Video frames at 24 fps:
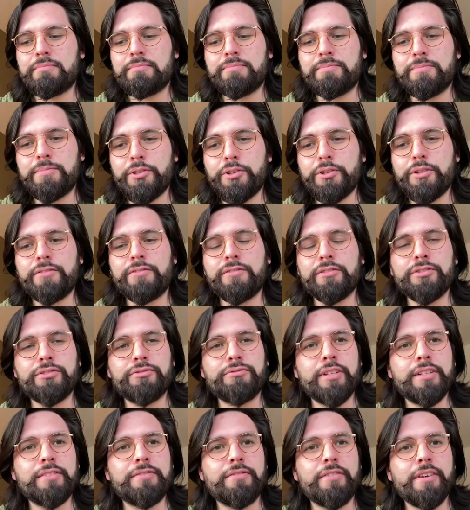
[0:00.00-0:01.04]
beautiful
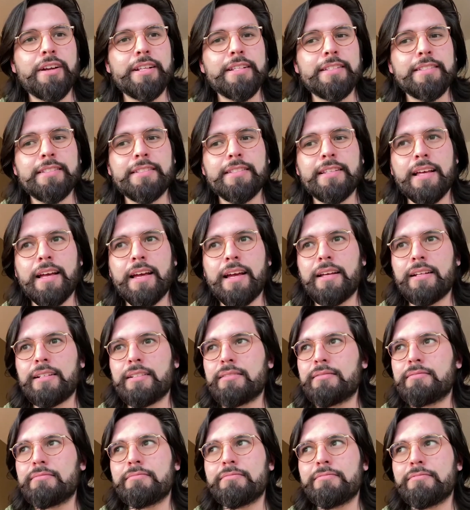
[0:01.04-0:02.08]
street friends that
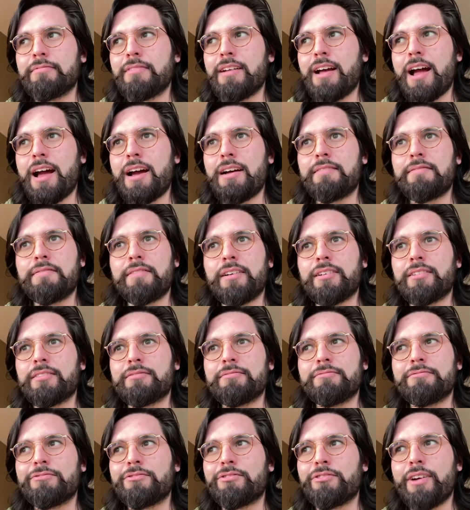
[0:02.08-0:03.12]
have a
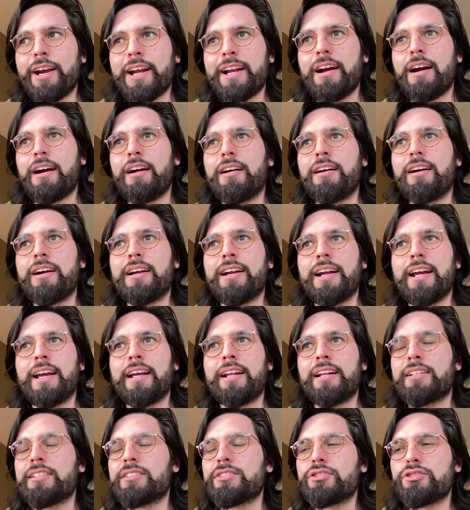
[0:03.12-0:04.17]
great heart
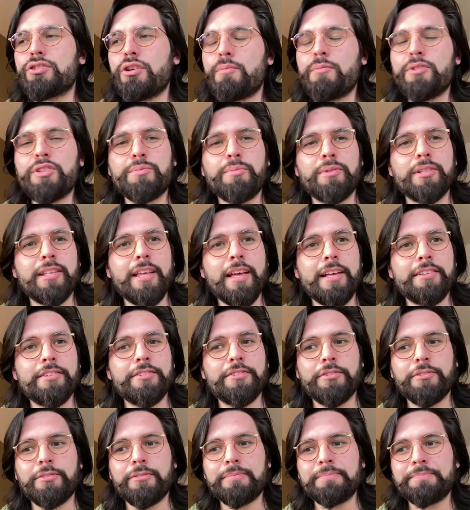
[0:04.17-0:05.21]
and so much
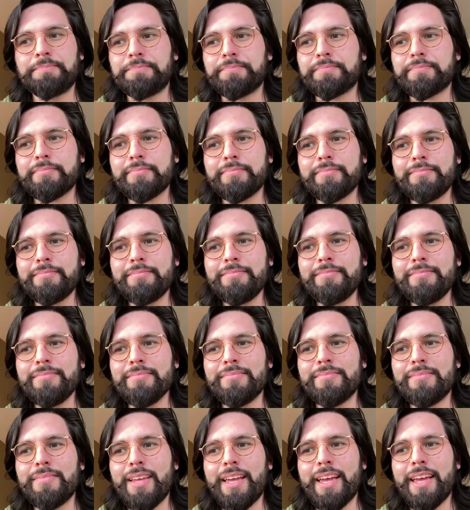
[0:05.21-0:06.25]
potential.
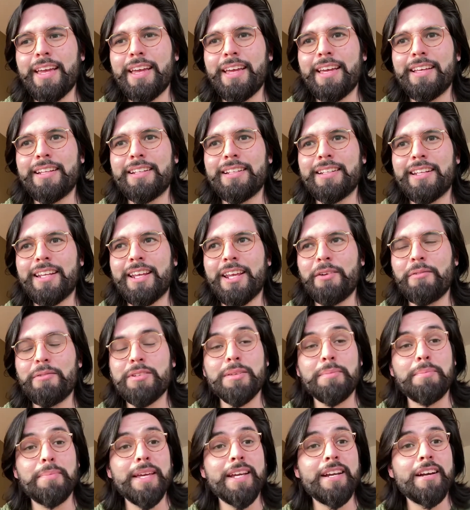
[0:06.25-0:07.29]
And he
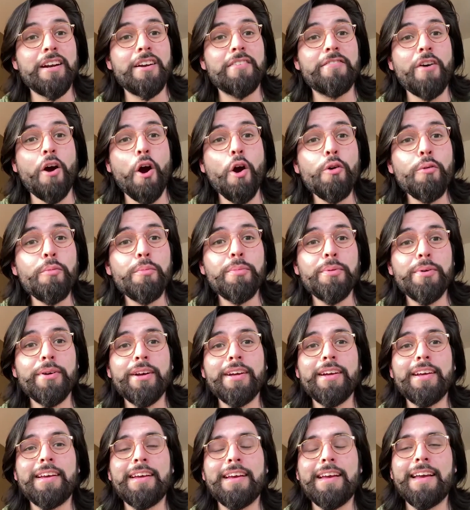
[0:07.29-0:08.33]
was a beacon of hope
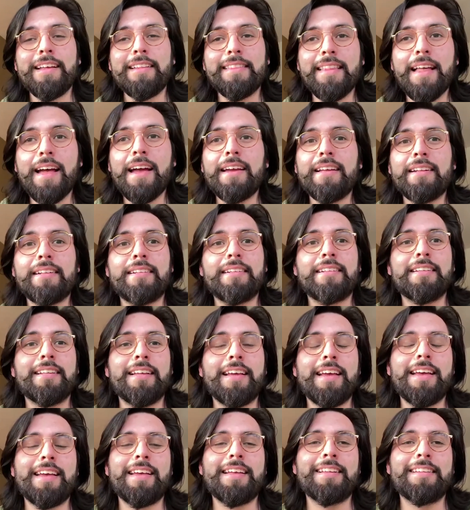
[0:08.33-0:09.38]
and light,
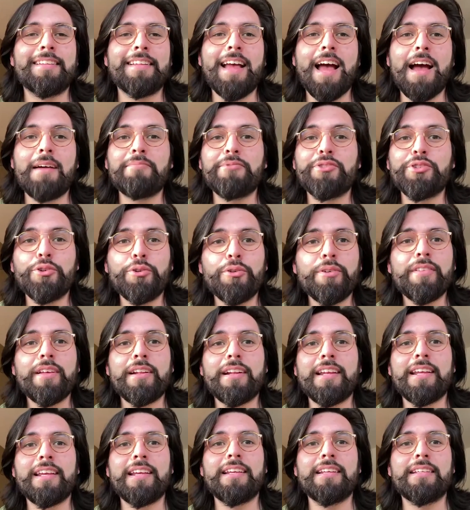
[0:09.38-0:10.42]
and I'm sure
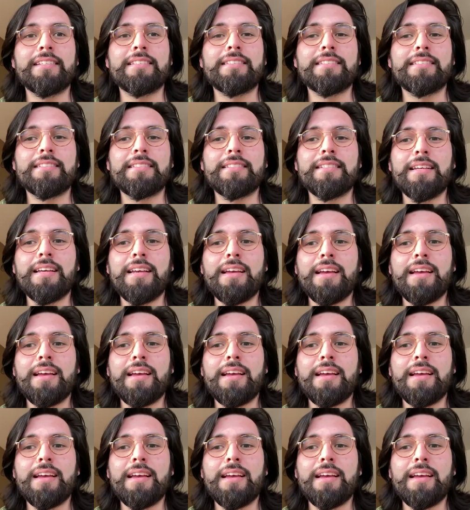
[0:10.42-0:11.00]
that he's